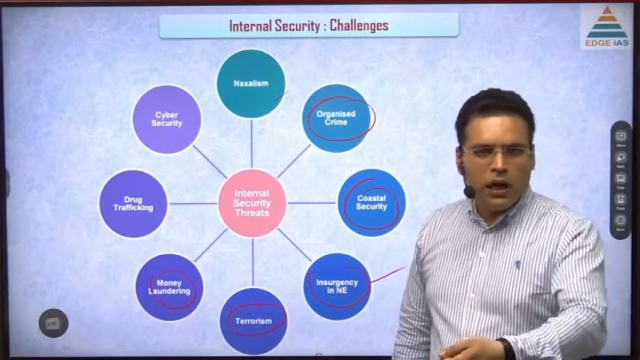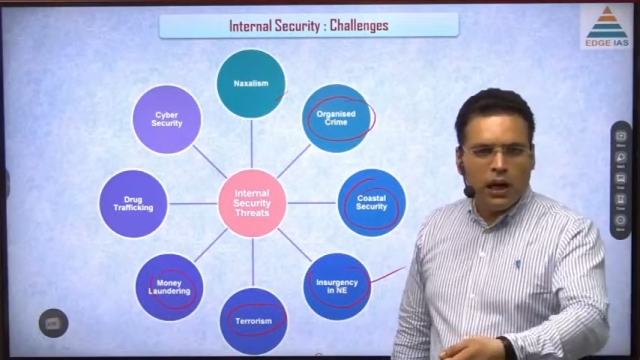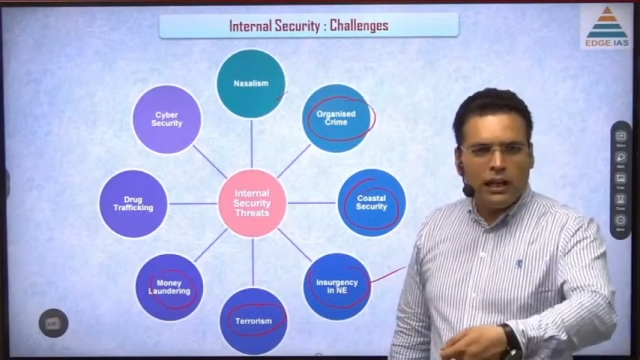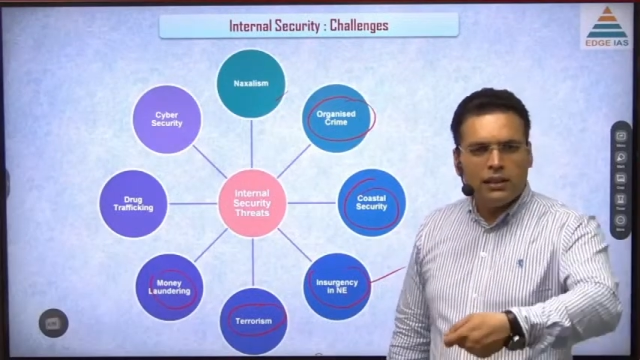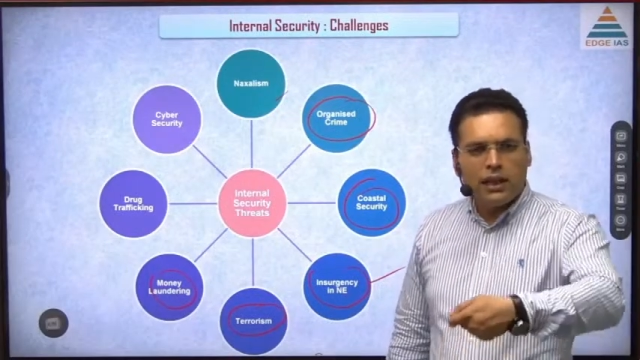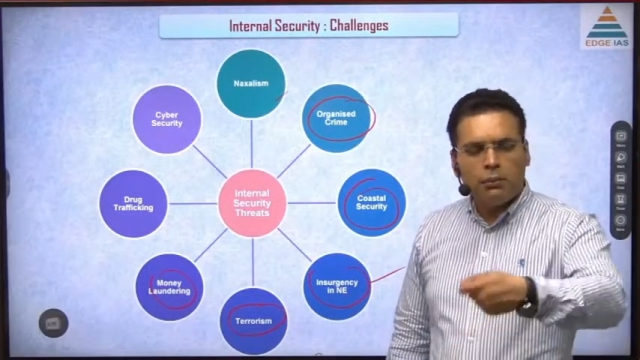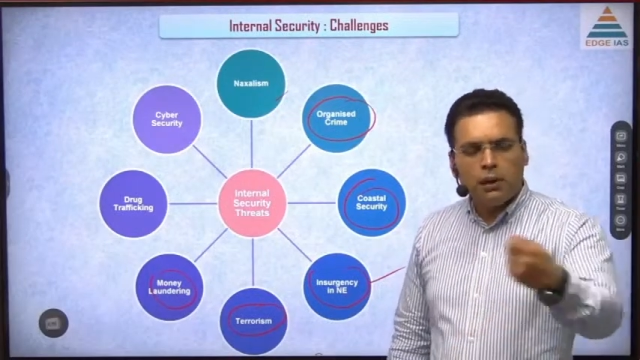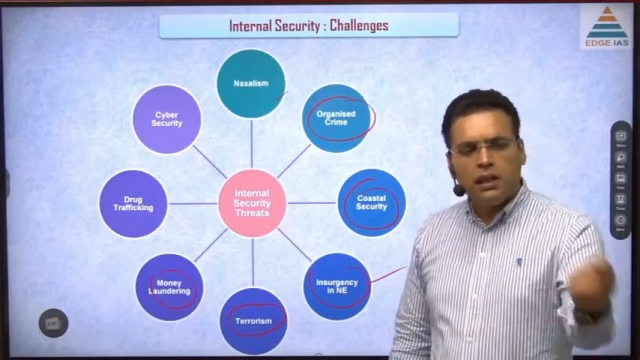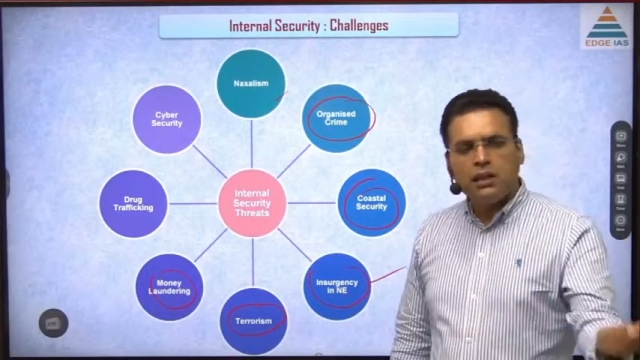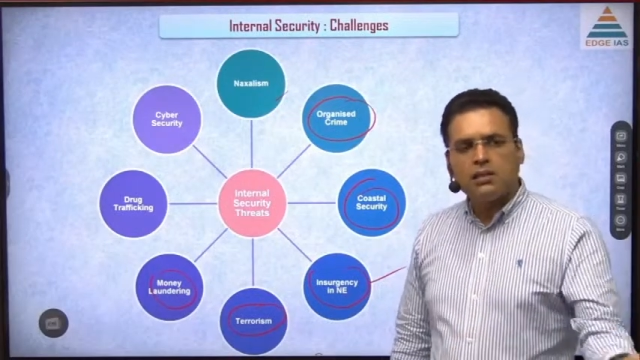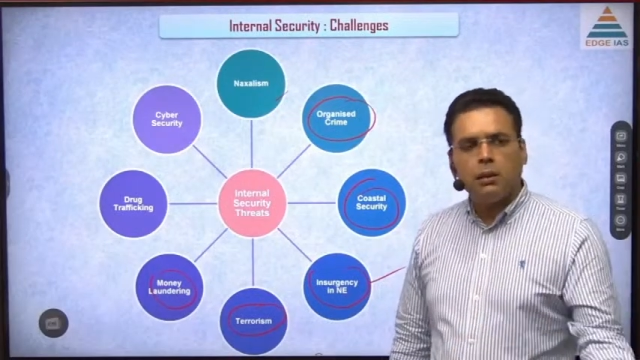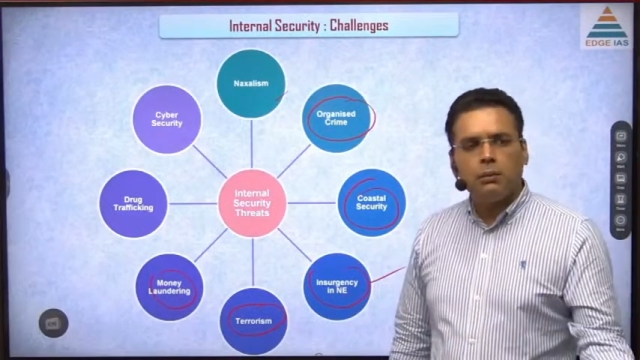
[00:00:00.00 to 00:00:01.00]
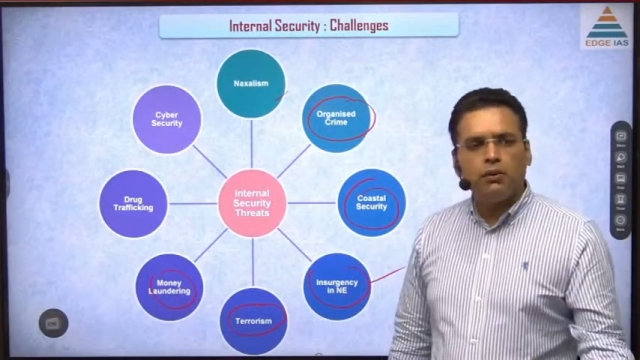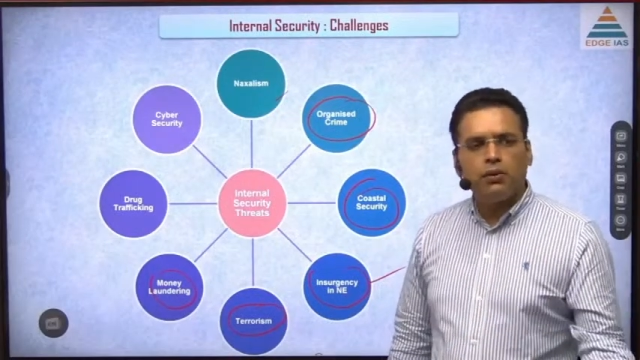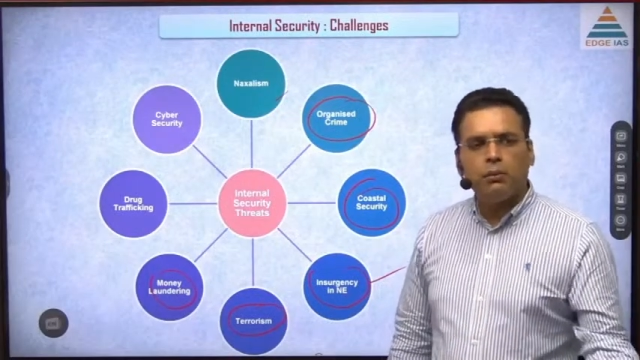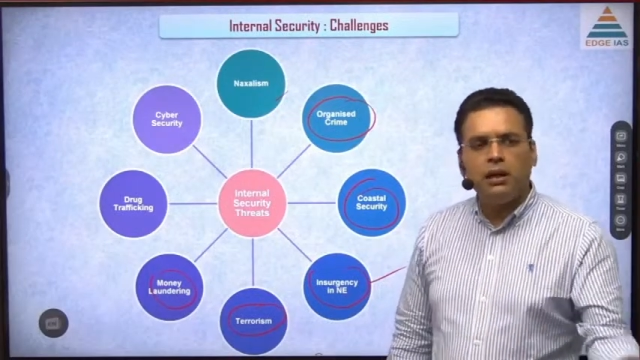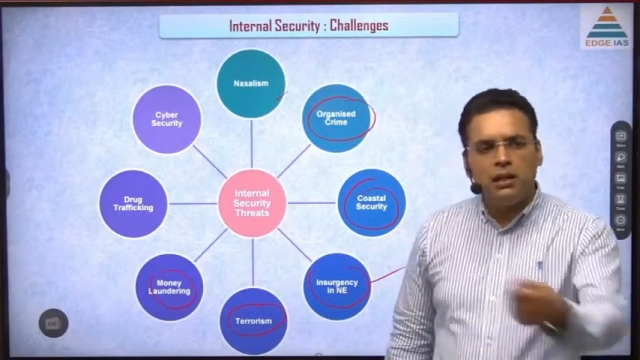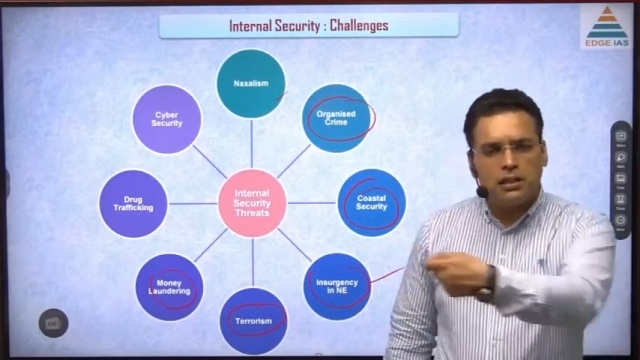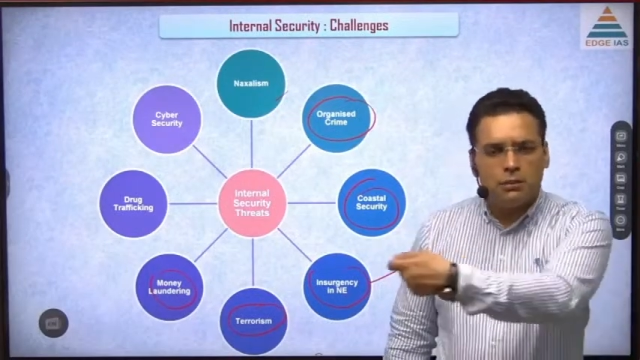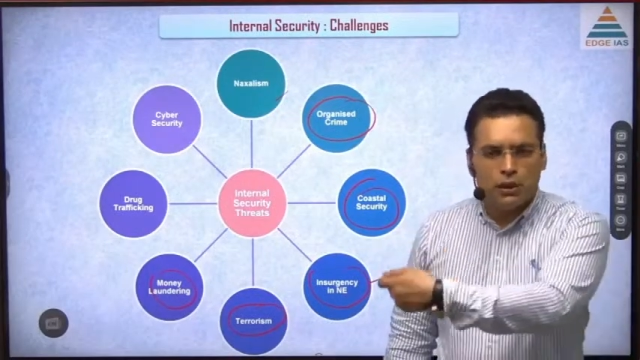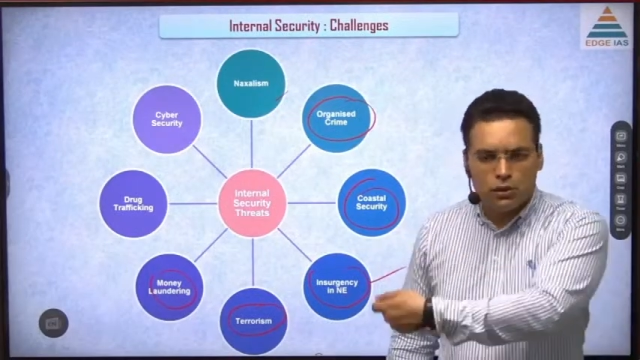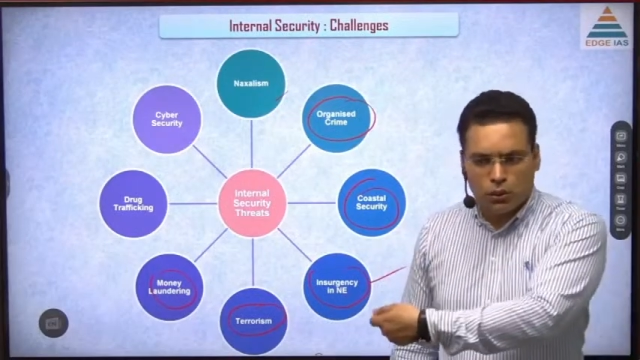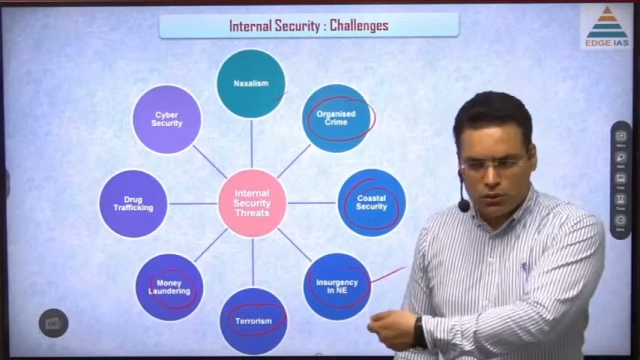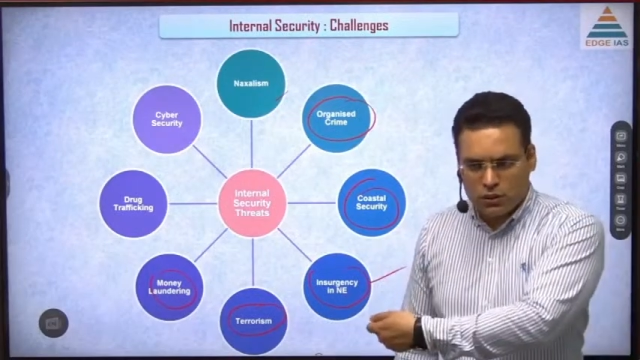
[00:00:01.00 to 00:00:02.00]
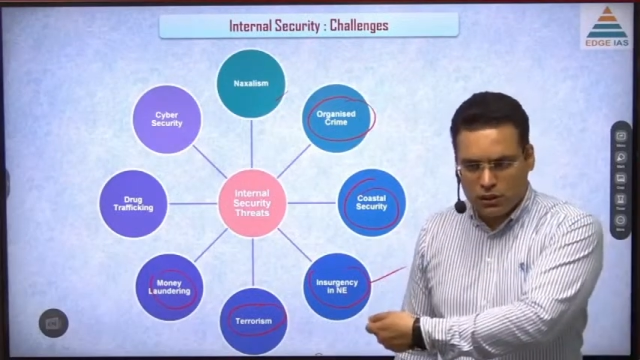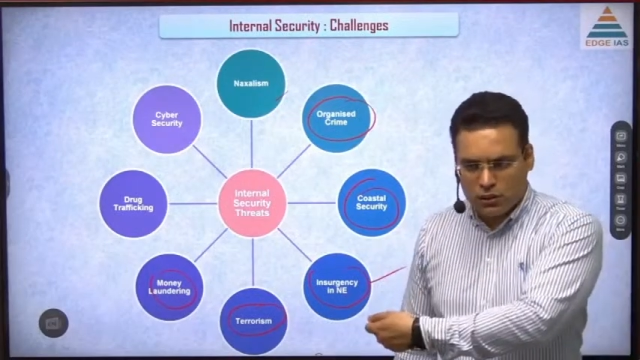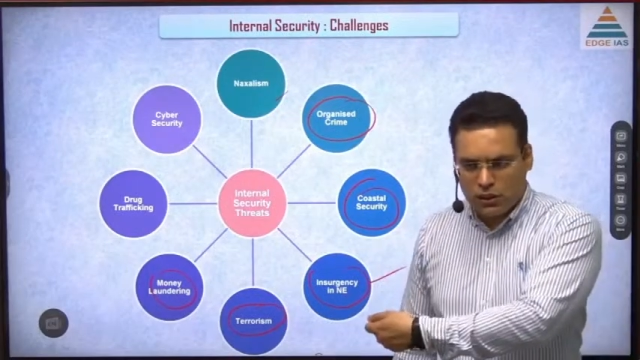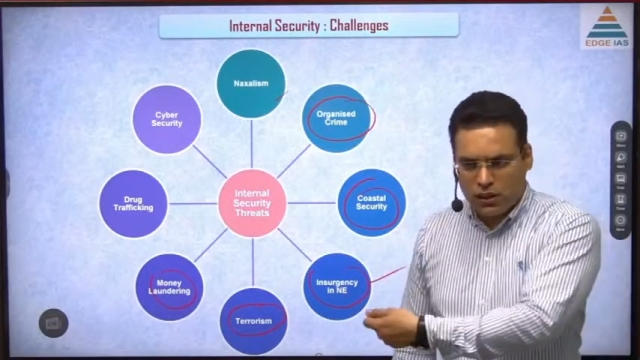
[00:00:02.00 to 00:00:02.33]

and that money is coming from illegitimate sources: